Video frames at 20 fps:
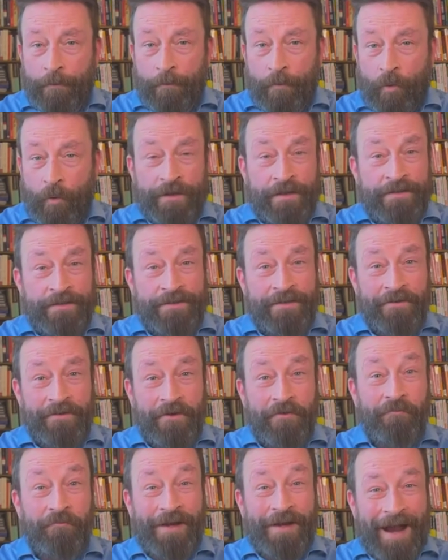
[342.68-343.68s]
audiences'
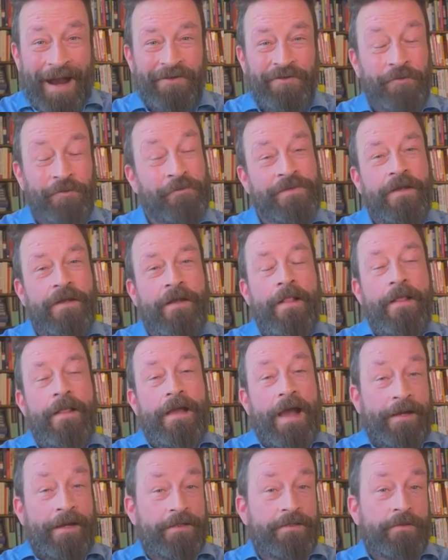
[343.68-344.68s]
reactions.
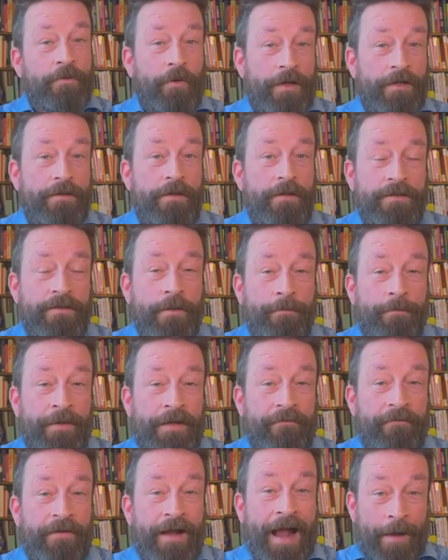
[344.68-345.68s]
And it's a
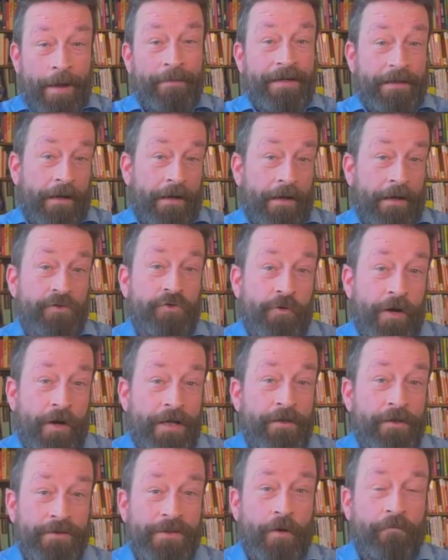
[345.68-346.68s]
bit of a habit you have to
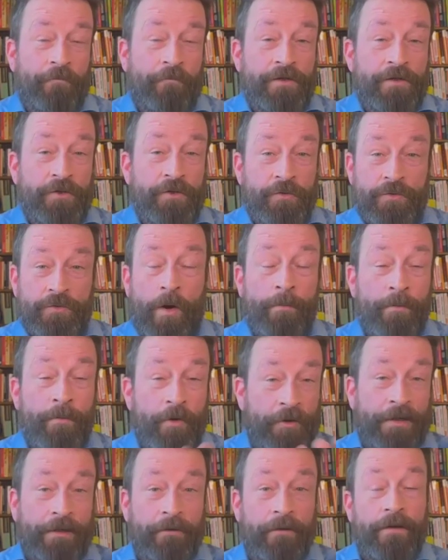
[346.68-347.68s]
train yourself into. So I'm
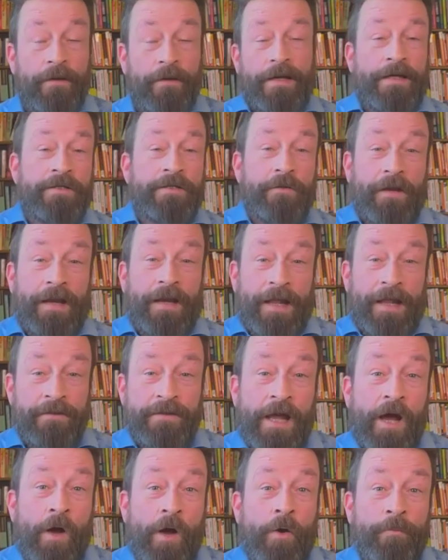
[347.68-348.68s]
looking into the
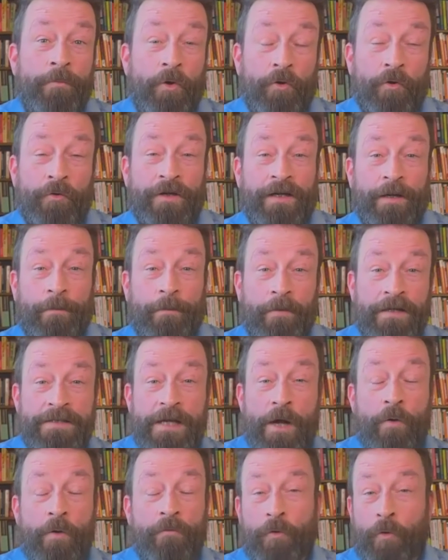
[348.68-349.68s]
lens now. I'm not looking at
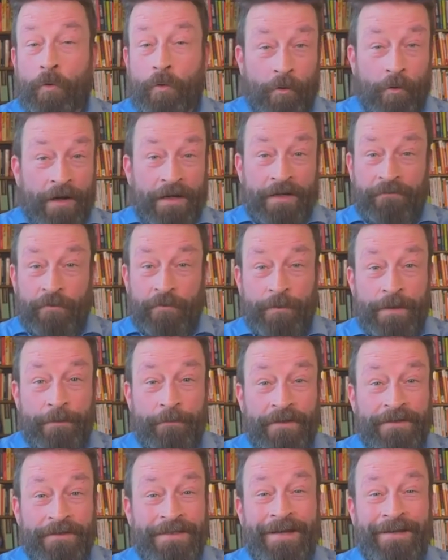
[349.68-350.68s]
myself or any of the
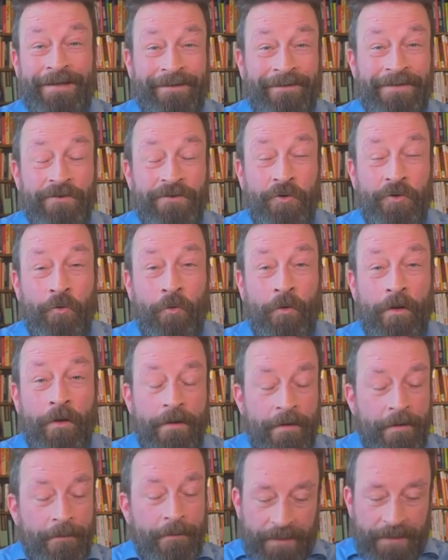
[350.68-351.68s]
people attending this call.
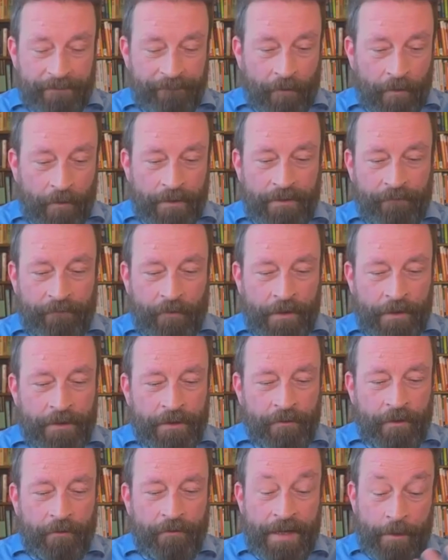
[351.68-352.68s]
If I
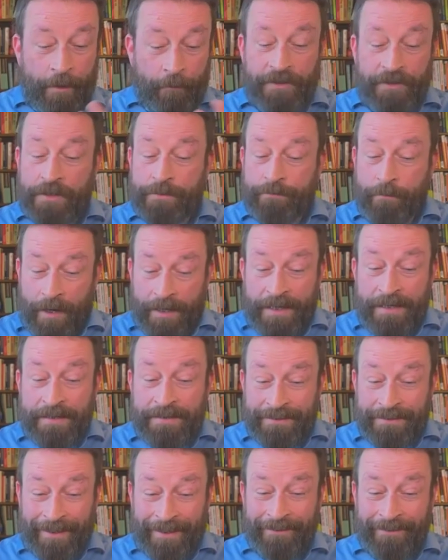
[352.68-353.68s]
go down here, which is my
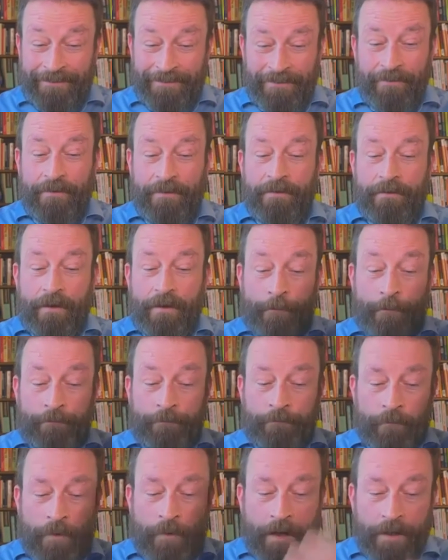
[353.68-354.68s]
instinct,
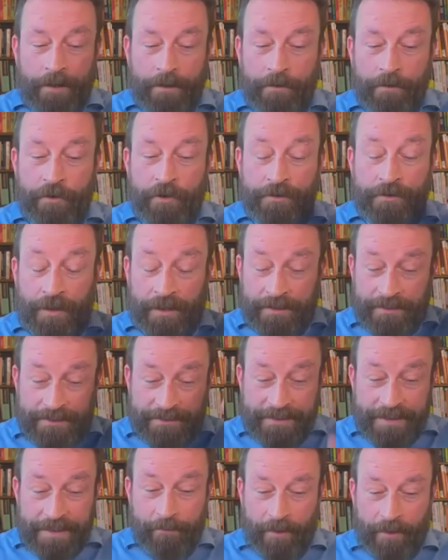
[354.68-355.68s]
because I can
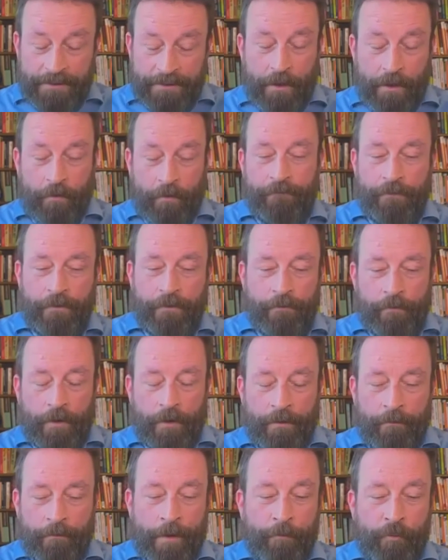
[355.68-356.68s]
see myself
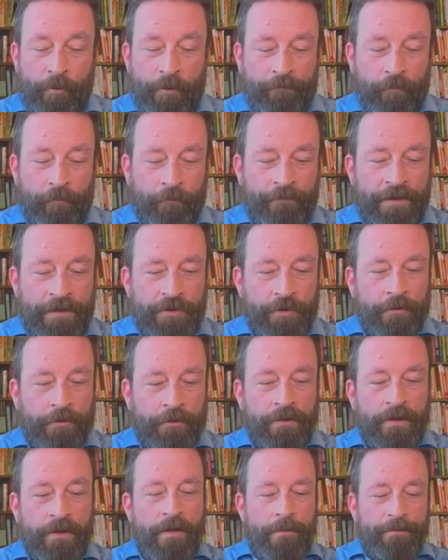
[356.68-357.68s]
in my peripheral vision,